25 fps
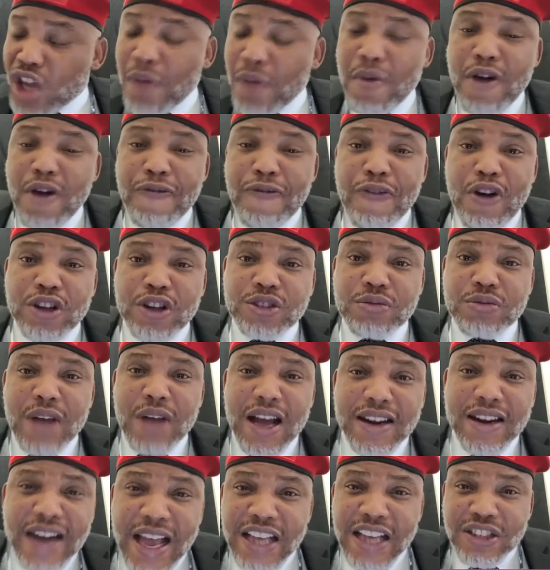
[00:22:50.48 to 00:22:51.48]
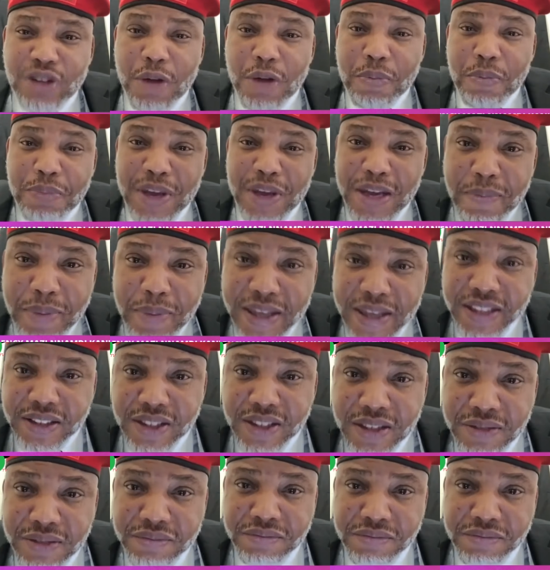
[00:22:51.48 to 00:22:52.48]
Some of us were raised on pig
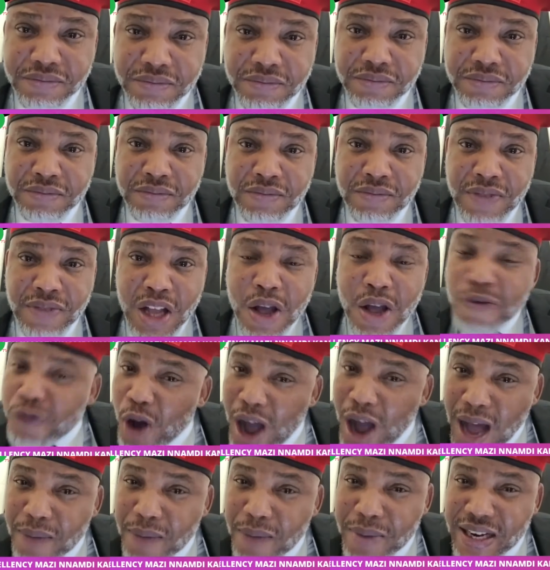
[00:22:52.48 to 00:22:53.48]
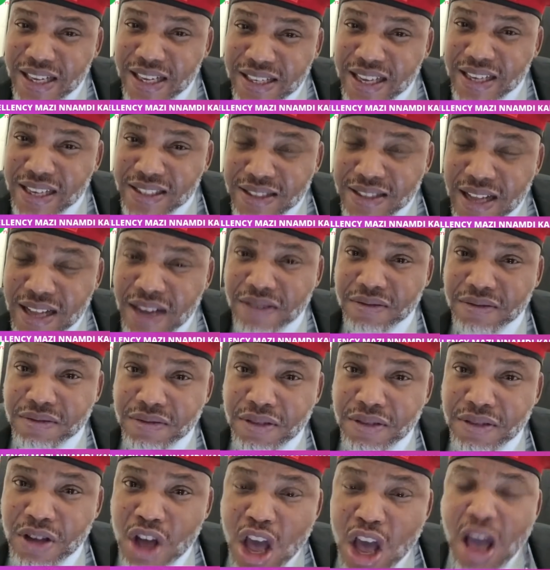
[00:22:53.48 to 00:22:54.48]
milk. For how many years now?
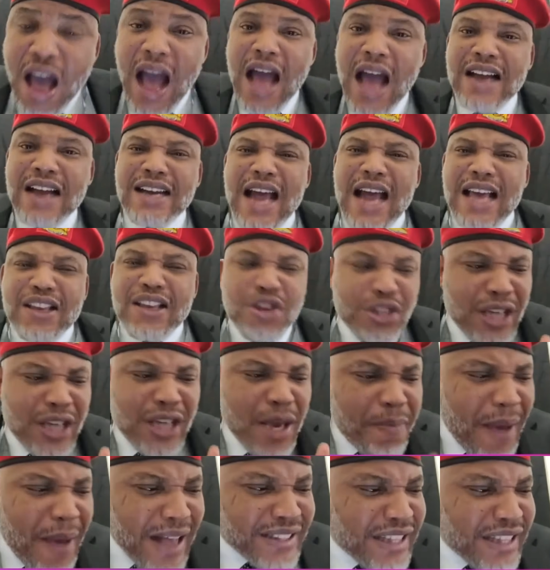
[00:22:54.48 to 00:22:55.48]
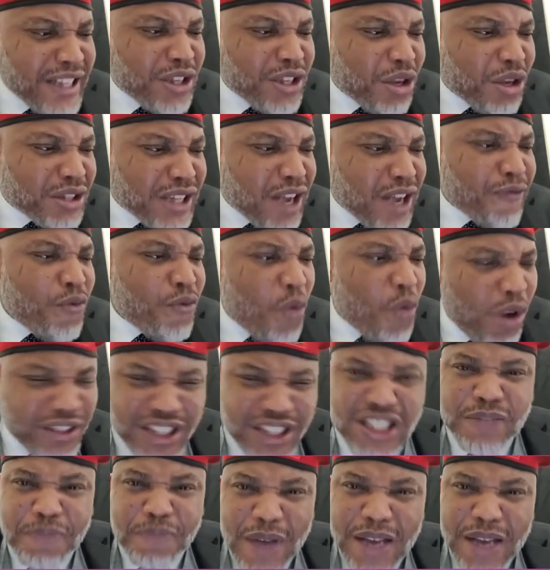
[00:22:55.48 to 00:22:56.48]
And you keep asking yourself,
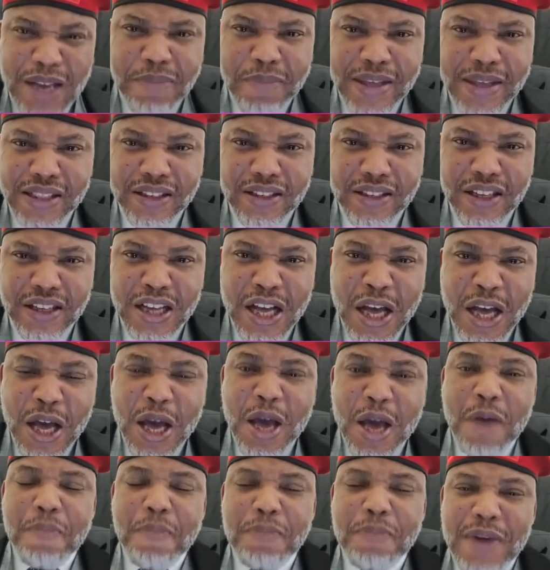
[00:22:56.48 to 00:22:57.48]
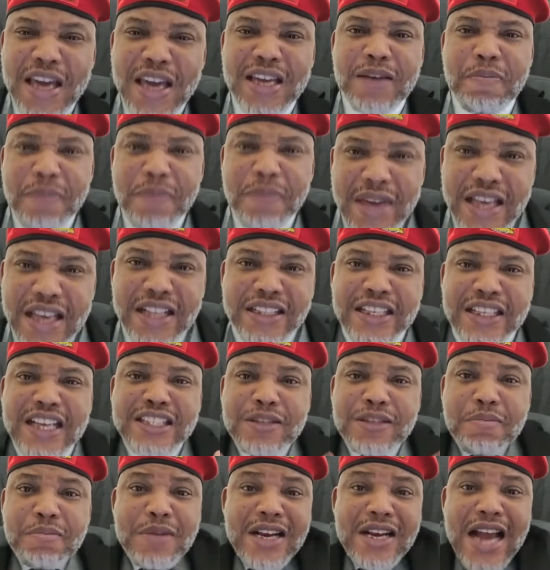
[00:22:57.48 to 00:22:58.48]
what is pig milk? Pig milk
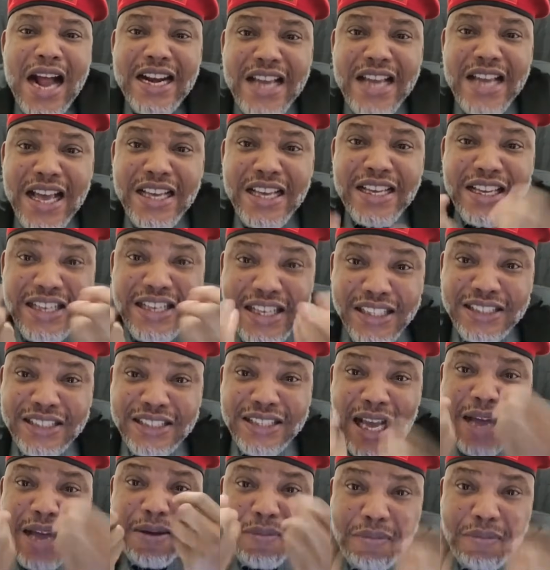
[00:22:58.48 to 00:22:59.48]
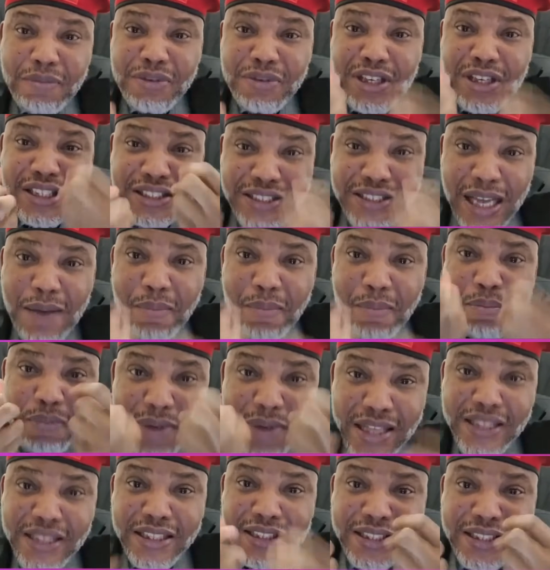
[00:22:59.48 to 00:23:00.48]
is the
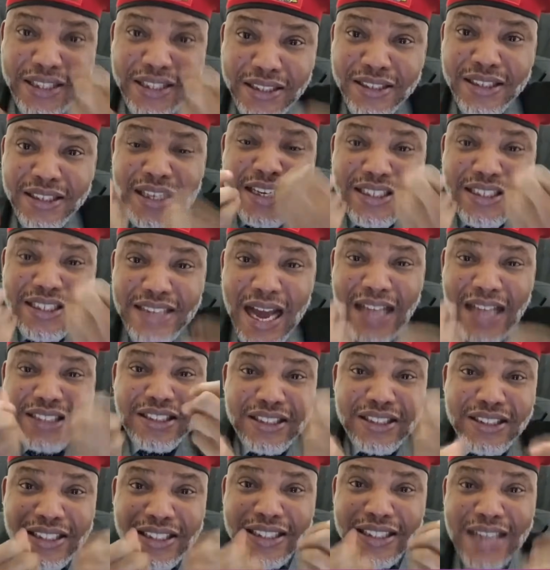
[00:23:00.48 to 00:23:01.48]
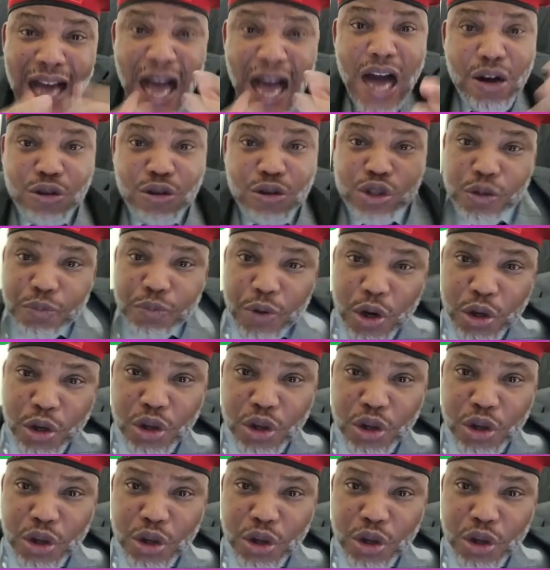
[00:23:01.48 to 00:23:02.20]
same milk that the cows